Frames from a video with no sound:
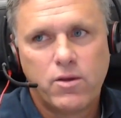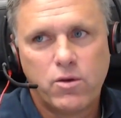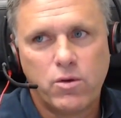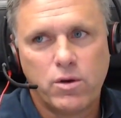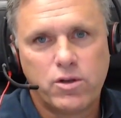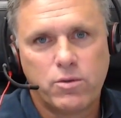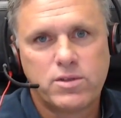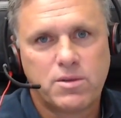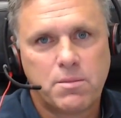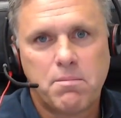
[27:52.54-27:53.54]
who are doing
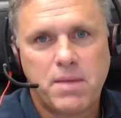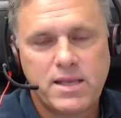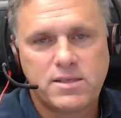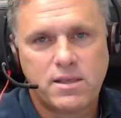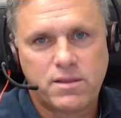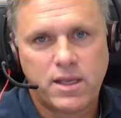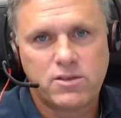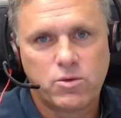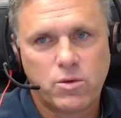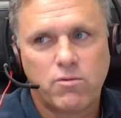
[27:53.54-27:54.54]
some amazing
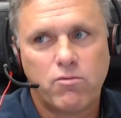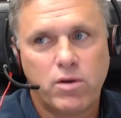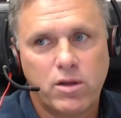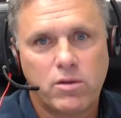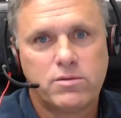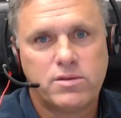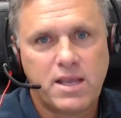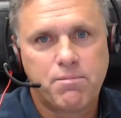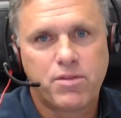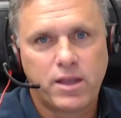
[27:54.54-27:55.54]
things, who are real
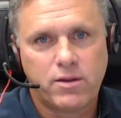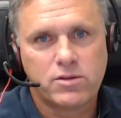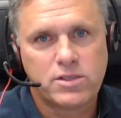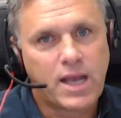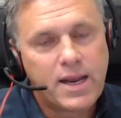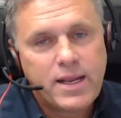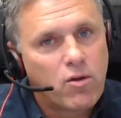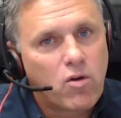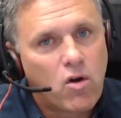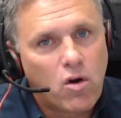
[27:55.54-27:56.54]
deep thinkers. I didn't
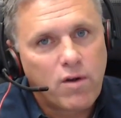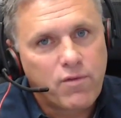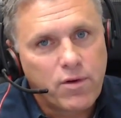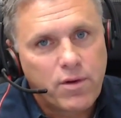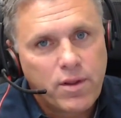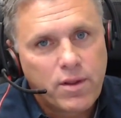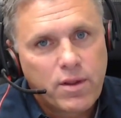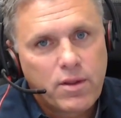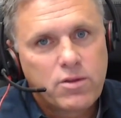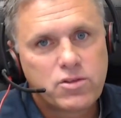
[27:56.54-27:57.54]
go to Harvard,
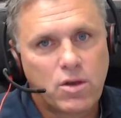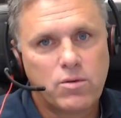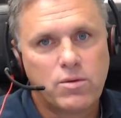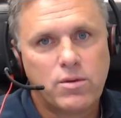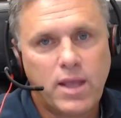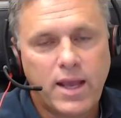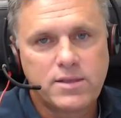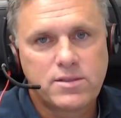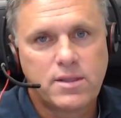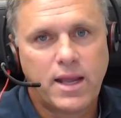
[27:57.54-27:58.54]
so
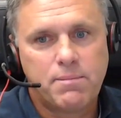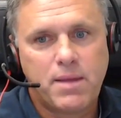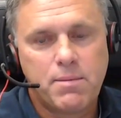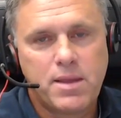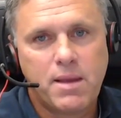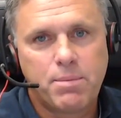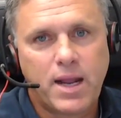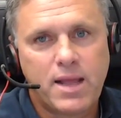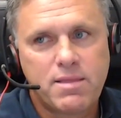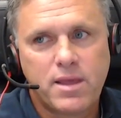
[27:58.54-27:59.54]
yes, that may be it, but
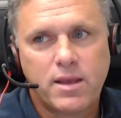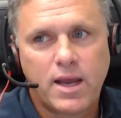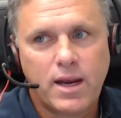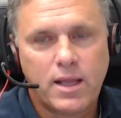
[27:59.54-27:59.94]
I think I